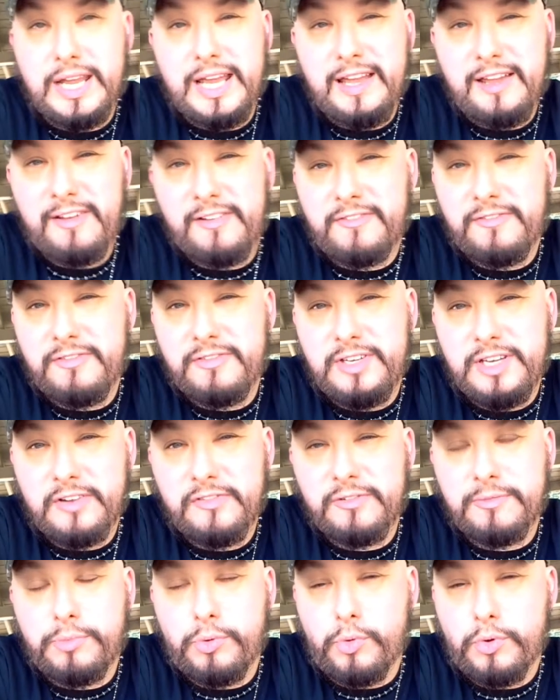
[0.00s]
You should have
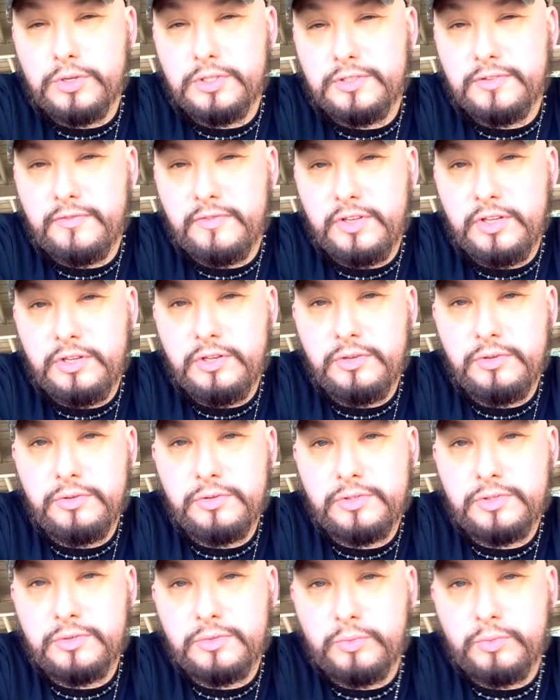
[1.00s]
different points of
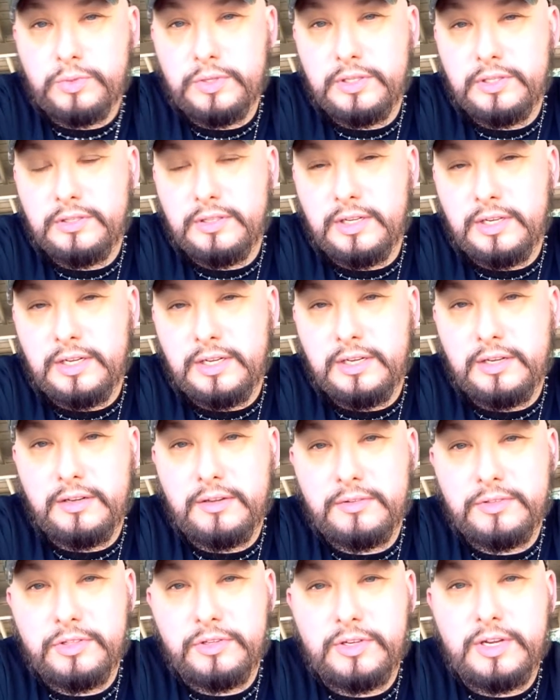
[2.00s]
views when
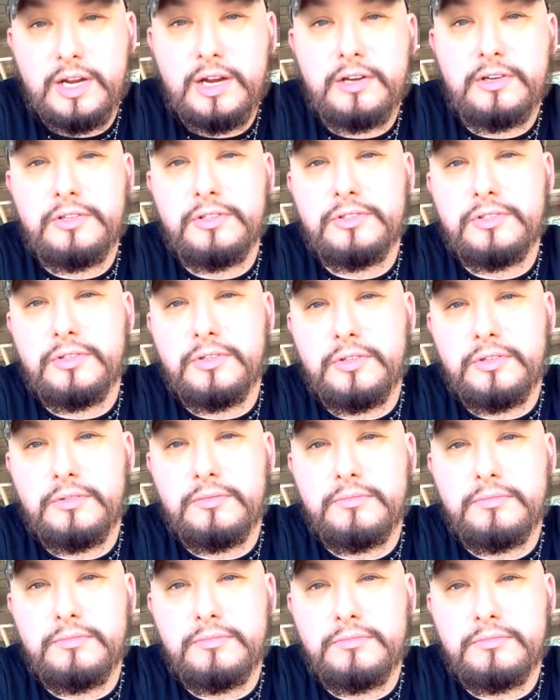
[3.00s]
your characters
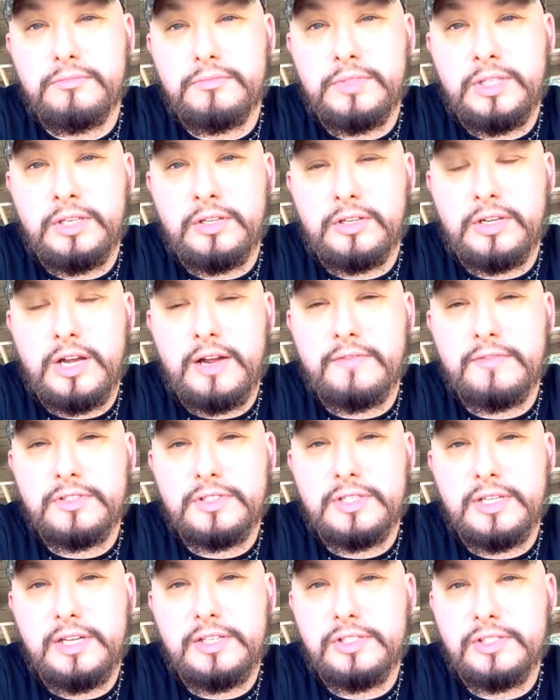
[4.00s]
are in a
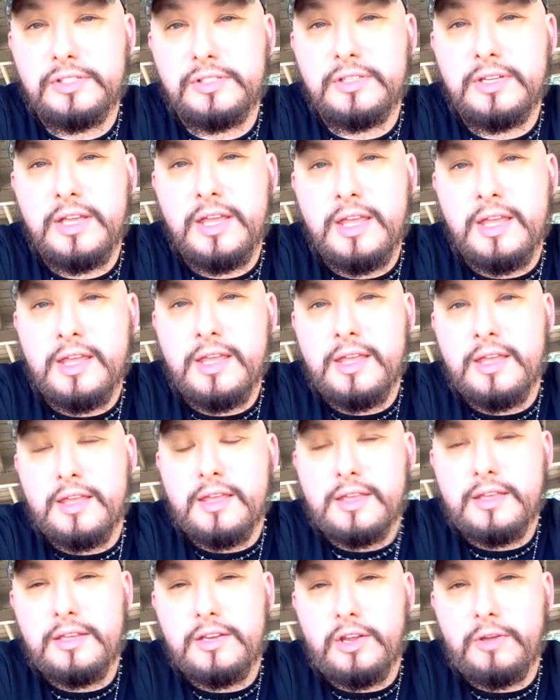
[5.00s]
conversation.
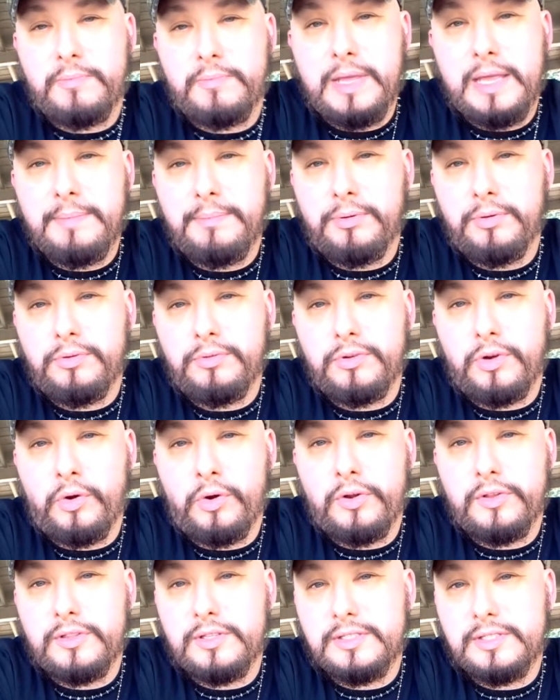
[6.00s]

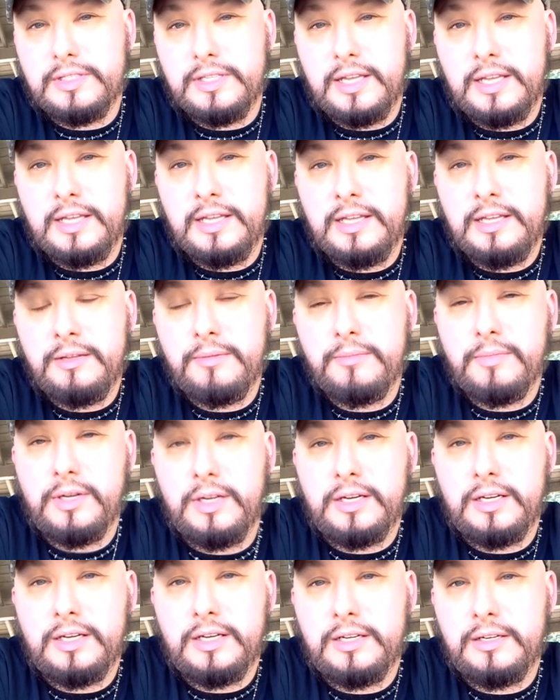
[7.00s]
People aren't the same.
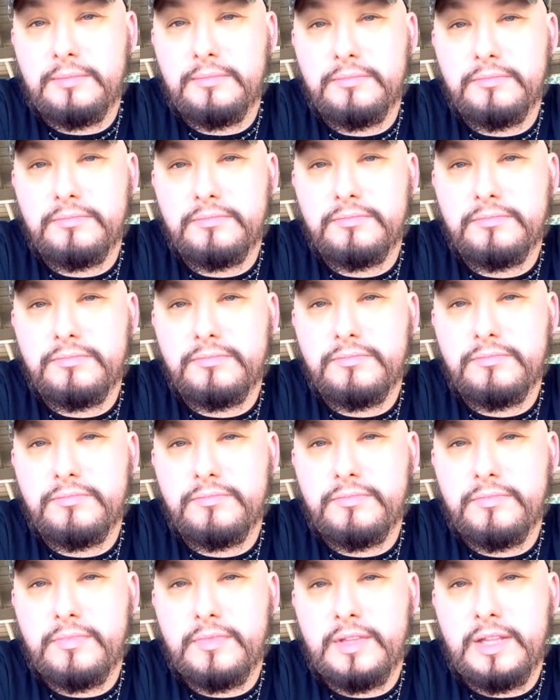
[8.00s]

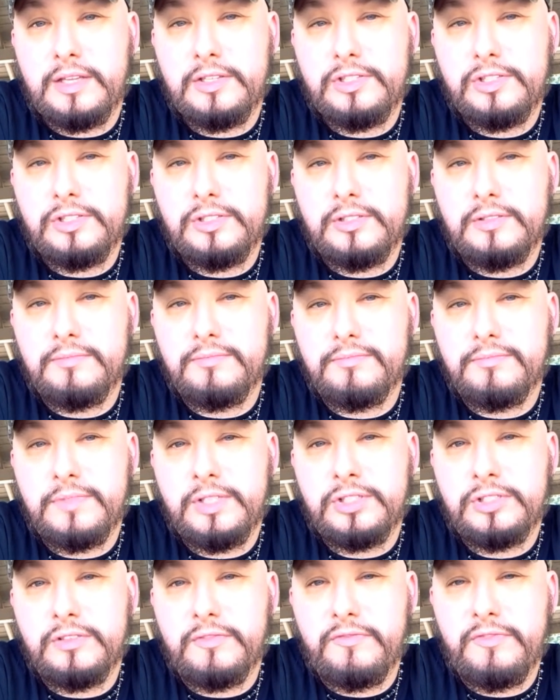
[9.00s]
It should
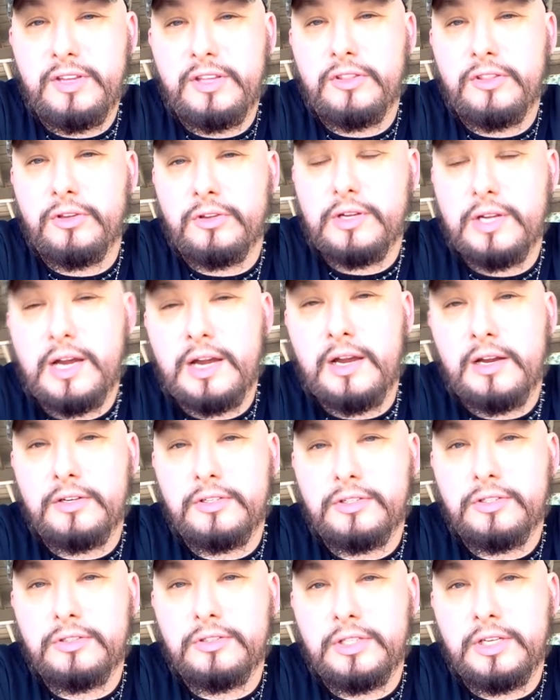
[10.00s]
fit their
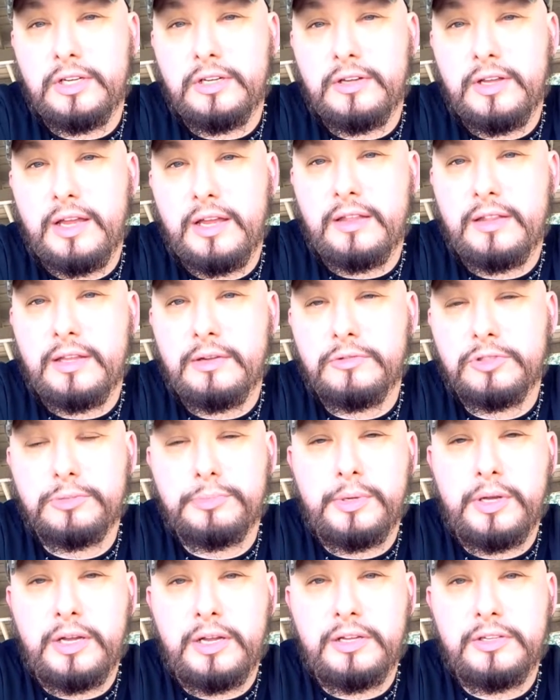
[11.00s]
character. How they
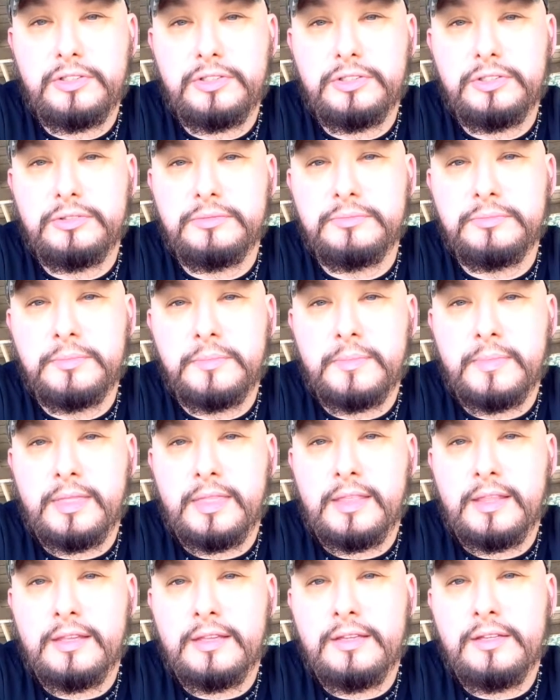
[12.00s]
respond to
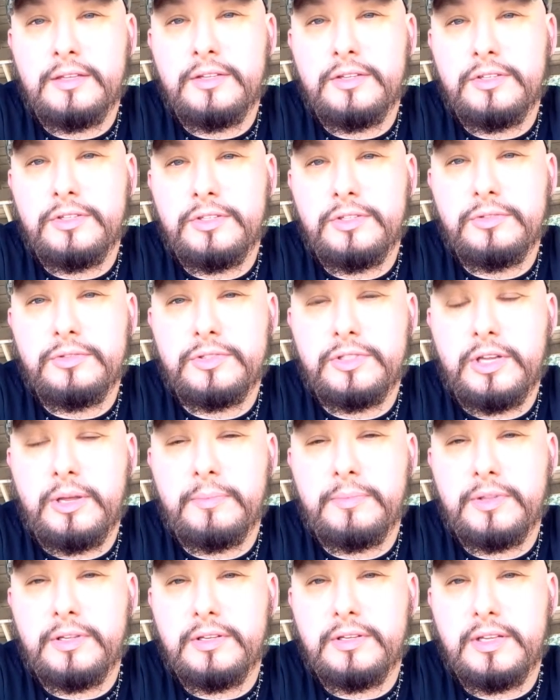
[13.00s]

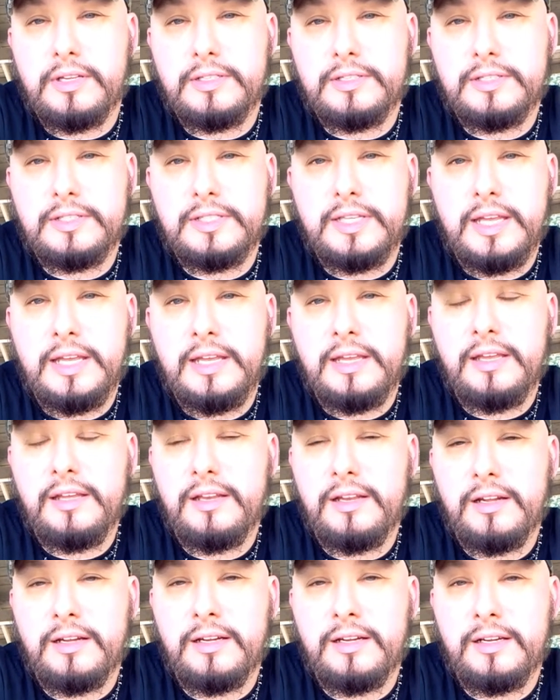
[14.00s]
something that's
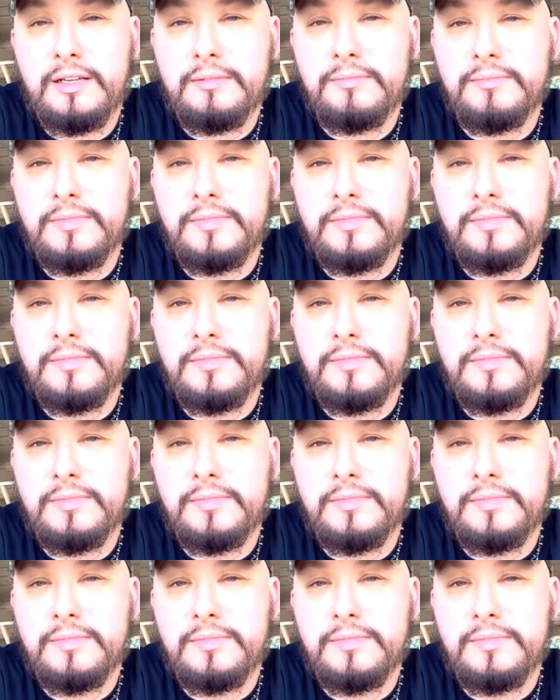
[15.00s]
said.